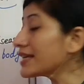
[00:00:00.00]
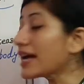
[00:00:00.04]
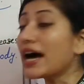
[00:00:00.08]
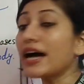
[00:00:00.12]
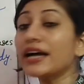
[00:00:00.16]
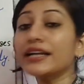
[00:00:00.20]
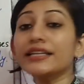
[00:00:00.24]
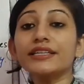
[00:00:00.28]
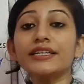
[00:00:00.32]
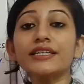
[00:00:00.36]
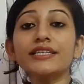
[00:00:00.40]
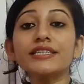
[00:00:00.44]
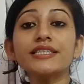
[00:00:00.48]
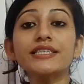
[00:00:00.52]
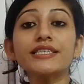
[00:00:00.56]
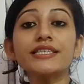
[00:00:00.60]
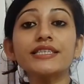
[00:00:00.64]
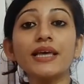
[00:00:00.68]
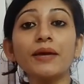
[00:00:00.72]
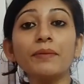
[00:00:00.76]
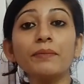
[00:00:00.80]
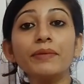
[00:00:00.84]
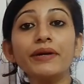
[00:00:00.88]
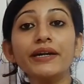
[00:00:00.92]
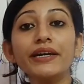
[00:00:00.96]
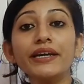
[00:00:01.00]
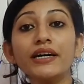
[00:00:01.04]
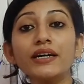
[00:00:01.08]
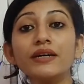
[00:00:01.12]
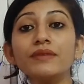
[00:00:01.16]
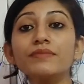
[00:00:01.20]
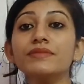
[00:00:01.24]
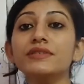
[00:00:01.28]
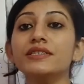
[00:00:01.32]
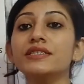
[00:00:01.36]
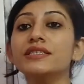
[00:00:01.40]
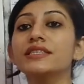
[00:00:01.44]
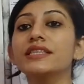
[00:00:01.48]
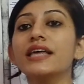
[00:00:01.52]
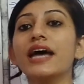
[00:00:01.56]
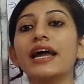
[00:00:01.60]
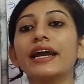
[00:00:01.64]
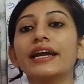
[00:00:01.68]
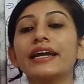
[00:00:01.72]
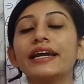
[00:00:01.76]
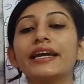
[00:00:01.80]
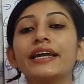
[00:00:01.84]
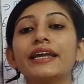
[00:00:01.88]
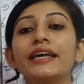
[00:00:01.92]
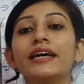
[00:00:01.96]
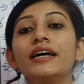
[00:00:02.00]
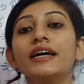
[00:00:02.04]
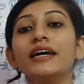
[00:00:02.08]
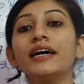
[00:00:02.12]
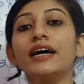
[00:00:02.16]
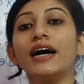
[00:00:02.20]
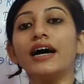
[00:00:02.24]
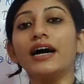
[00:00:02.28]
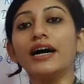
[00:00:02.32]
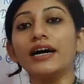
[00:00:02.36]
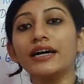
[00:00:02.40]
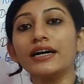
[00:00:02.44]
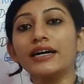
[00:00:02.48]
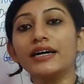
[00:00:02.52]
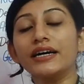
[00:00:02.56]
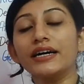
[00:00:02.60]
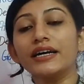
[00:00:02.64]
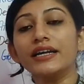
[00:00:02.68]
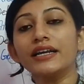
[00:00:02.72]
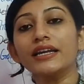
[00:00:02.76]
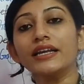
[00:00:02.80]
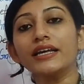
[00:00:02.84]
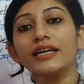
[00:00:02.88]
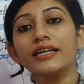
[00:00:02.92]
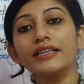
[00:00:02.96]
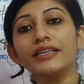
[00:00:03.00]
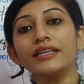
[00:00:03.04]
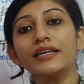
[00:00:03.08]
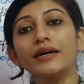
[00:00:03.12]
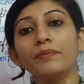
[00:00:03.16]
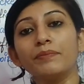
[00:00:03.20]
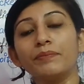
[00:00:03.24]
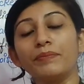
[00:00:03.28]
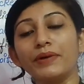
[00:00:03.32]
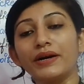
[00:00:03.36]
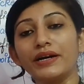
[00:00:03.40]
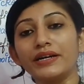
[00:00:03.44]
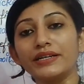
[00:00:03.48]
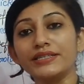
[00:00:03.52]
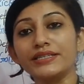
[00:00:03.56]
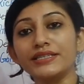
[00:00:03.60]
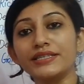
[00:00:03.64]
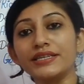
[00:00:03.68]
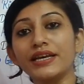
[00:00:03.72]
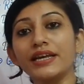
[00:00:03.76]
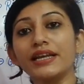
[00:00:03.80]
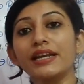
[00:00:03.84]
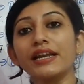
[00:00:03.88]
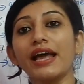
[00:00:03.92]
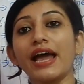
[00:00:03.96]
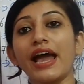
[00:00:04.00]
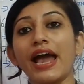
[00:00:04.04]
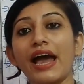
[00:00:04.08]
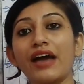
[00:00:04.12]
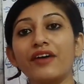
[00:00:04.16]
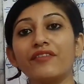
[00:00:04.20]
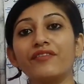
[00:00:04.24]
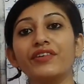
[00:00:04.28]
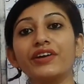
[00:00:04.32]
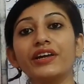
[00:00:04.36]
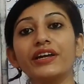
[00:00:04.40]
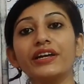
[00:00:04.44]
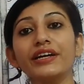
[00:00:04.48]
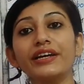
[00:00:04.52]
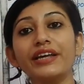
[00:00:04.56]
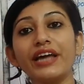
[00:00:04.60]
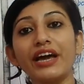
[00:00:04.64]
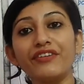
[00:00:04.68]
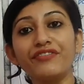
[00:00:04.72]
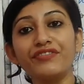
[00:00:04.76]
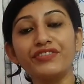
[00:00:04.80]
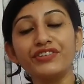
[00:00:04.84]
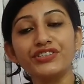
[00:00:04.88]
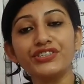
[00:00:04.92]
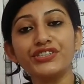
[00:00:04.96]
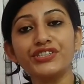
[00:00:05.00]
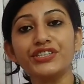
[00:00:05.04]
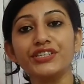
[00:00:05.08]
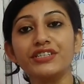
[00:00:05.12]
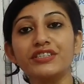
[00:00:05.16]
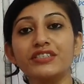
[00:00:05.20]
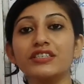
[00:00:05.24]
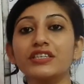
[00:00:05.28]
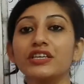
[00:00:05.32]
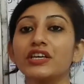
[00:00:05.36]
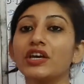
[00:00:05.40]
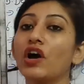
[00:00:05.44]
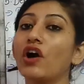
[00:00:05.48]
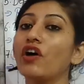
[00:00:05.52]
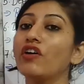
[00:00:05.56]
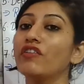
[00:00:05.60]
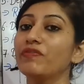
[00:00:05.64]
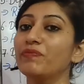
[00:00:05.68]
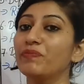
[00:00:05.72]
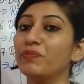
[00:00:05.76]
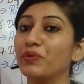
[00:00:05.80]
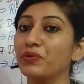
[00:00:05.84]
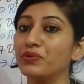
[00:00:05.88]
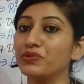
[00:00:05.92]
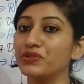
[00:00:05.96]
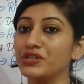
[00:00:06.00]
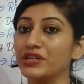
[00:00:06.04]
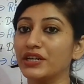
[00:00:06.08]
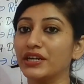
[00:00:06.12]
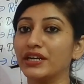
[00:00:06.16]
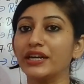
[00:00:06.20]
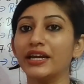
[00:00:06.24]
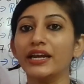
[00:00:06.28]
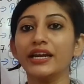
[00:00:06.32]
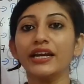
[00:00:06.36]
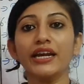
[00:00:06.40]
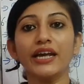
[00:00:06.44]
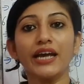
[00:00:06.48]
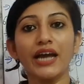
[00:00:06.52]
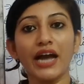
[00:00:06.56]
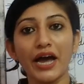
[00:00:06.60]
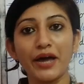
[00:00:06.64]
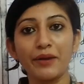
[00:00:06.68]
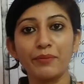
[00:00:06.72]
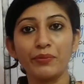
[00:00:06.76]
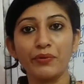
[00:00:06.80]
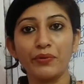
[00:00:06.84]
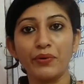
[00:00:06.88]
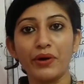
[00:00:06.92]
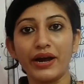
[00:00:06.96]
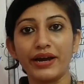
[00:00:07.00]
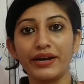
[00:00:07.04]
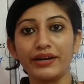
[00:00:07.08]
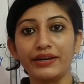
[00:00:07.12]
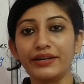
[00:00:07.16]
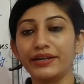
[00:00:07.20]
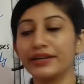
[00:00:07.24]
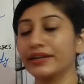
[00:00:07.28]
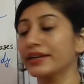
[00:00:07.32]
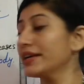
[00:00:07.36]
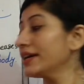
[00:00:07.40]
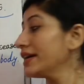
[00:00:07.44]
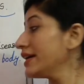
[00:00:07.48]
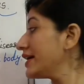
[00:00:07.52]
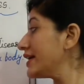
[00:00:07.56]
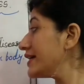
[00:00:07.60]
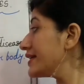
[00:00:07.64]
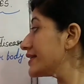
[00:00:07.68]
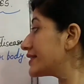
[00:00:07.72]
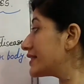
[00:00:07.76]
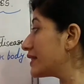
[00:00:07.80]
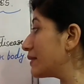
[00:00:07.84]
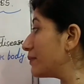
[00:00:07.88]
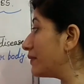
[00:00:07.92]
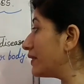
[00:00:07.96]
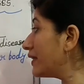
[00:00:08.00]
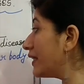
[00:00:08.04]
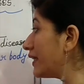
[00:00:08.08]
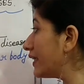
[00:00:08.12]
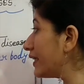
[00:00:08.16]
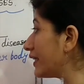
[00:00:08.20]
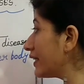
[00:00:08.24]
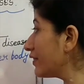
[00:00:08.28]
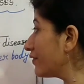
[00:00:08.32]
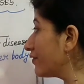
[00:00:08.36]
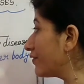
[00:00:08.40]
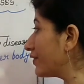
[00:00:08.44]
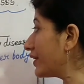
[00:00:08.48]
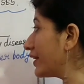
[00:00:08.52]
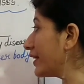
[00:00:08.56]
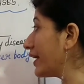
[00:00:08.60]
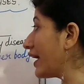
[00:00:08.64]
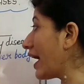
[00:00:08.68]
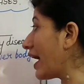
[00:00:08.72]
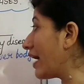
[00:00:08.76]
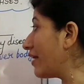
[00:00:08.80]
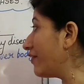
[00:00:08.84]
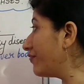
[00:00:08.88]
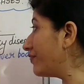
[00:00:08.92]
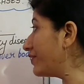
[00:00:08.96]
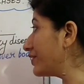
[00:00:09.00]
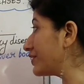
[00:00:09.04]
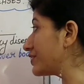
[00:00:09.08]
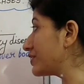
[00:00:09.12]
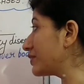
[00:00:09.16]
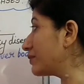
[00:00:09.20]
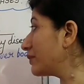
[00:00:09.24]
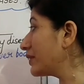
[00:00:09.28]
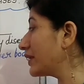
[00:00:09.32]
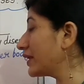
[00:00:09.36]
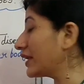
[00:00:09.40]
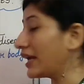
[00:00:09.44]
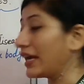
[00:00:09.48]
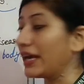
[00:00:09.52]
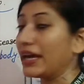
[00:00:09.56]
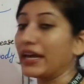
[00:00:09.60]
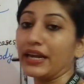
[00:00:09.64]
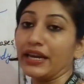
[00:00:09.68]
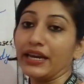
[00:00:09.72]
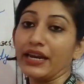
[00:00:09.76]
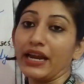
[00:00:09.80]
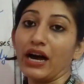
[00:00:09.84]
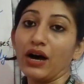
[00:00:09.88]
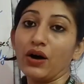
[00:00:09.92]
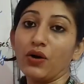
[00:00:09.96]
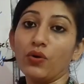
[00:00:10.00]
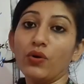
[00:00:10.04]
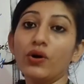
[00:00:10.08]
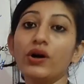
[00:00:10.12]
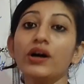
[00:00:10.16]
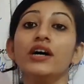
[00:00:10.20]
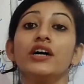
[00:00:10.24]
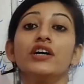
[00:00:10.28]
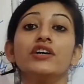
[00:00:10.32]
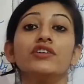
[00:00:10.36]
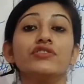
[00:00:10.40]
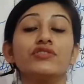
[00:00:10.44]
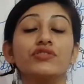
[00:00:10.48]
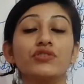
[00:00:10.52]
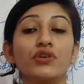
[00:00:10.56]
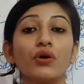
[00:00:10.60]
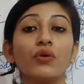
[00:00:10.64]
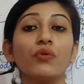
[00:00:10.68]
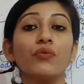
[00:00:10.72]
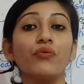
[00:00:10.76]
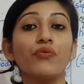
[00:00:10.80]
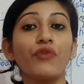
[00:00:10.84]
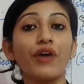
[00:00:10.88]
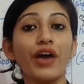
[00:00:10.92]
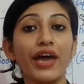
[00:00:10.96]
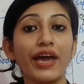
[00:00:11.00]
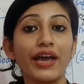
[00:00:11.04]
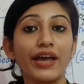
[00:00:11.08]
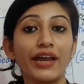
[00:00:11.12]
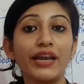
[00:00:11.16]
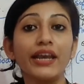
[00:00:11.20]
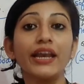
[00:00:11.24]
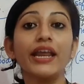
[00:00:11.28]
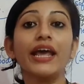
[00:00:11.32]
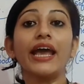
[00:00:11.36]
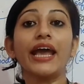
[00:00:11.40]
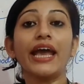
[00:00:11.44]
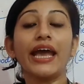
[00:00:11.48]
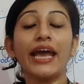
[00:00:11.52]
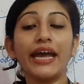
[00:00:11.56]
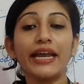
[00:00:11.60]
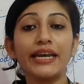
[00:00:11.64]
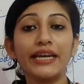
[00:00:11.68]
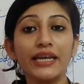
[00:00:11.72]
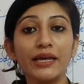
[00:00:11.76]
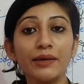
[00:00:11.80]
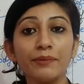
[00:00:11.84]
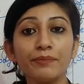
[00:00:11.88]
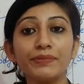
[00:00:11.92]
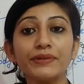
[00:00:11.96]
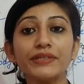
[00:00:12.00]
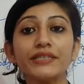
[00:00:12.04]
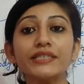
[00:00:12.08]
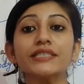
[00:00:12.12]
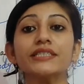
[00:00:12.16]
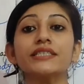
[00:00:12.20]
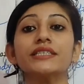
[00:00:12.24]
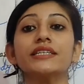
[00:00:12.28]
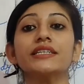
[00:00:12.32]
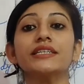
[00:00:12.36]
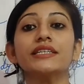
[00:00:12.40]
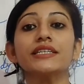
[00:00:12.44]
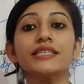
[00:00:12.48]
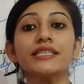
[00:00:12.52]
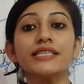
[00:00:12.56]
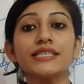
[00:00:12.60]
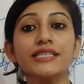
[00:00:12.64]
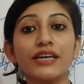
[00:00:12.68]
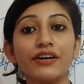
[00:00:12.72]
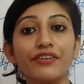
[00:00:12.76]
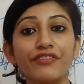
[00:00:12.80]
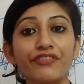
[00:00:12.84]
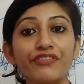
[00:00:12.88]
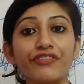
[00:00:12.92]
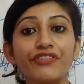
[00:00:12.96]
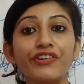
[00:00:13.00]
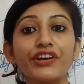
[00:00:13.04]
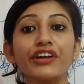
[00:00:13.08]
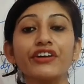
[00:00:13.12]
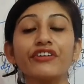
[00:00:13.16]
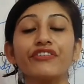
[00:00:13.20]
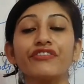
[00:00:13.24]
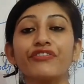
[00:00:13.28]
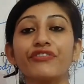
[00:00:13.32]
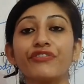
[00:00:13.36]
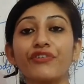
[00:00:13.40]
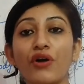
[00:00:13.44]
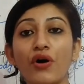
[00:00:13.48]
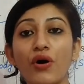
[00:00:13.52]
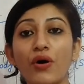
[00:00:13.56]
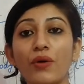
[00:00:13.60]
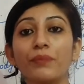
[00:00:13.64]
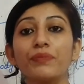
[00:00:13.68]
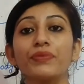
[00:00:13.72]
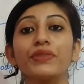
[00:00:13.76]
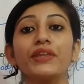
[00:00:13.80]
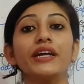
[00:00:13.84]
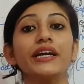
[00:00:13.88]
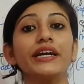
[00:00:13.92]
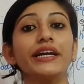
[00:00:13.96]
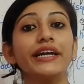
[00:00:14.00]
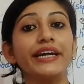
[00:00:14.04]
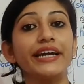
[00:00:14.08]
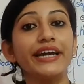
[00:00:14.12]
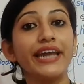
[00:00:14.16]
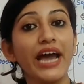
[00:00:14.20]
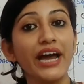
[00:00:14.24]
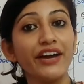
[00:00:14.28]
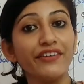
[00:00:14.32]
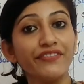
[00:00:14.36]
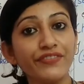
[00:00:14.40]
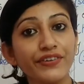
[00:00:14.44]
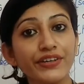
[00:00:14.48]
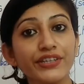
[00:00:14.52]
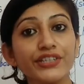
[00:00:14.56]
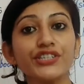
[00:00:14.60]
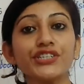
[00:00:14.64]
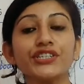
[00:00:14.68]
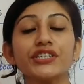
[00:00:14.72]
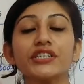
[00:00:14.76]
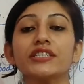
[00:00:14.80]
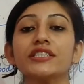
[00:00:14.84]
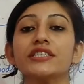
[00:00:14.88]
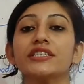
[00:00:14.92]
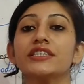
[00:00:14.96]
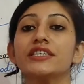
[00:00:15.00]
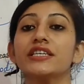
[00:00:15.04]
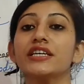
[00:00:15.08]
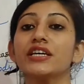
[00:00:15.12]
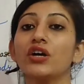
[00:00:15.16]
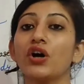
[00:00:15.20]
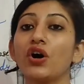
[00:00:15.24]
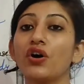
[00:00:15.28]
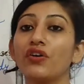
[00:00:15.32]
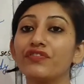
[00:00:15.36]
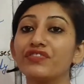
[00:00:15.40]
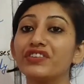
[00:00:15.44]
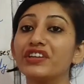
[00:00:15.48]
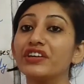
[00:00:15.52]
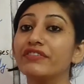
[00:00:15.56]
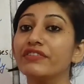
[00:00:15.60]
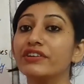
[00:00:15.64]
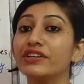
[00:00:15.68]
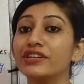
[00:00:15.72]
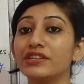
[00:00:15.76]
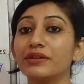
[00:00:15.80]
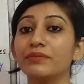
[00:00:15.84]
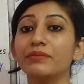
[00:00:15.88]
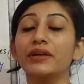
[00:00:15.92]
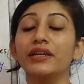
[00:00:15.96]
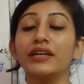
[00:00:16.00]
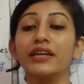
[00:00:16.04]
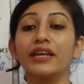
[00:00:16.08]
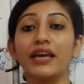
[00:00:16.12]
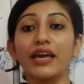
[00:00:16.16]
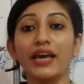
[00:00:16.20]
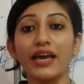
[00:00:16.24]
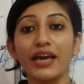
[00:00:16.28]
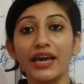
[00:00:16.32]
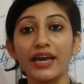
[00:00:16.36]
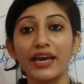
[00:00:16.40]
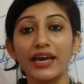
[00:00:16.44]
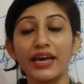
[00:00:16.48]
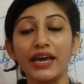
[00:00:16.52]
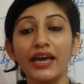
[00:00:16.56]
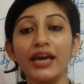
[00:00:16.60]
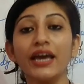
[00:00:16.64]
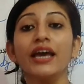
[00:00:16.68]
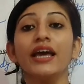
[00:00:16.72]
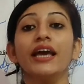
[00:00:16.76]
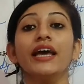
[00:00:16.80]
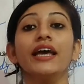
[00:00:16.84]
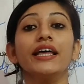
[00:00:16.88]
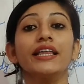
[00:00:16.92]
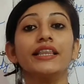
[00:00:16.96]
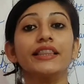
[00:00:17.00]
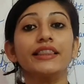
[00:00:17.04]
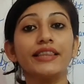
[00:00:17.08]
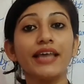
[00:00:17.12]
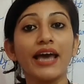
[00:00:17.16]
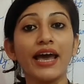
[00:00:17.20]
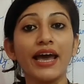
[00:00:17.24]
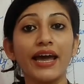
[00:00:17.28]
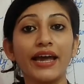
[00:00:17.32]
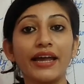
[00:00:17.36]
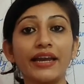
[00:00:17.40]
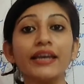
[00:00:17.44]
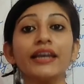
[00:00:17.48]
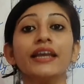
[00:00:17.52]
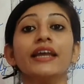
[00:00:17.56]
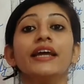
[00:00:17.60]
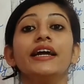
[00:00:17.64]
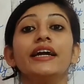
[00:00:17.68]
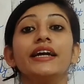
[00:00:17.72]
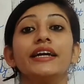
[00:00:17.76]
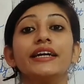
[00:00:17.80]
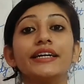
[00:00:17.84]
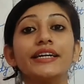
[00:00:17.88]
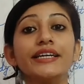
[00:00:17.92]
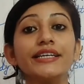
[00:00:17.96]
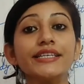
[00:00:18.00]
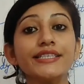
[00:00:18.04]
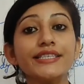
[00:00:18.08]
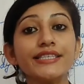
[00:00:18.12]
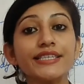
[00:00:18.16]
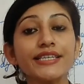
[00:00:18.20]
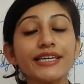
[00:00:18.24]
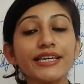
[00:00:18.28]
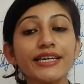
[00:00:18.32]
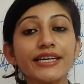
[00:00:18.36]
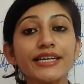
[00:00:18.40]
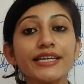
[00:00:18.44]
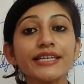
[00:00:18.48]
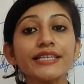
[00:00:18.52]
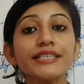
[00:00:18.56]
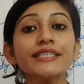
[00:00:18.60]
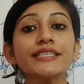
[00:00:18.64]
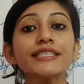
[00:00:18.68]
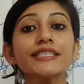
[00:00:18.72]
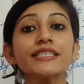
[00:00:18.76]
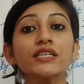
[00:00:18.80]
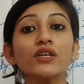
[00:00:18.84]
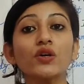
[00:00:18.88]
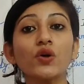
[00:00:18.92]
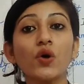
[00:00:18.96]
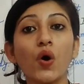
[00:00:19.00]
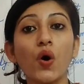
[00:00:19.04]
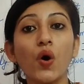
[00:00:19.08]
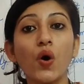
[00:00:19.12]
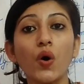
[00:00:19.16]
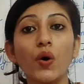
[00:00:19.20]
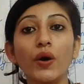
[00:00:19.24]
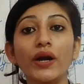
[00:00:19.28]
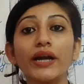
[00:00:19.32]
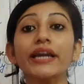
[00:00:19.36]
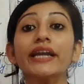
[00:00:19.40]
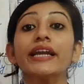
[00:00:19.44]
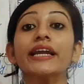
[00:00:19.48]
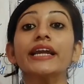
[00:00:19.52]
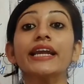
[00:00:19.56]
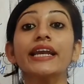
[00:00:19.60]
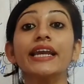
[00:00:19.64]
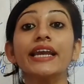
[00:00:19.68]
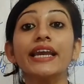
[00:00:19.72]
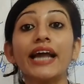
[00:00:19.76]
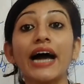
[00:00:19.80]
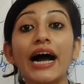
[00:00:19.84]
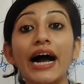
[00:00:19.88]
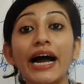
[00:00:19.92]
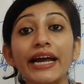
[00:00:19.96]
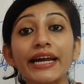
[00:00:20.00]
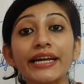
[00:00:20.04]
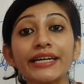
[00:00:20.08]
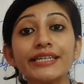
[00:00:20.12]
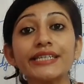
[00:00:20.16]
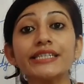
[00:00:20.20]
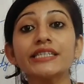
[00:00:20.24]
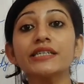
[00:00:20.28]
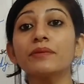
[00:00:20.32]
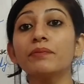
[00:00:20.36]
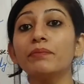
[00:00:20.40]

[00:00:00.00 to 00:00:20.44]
are the symptoms that occur in the person having deficiency of protein and carbohydrate. Similarly, we have vitamin A now. So when any person is suffering from the deficiency of the vitamin A, then disease called night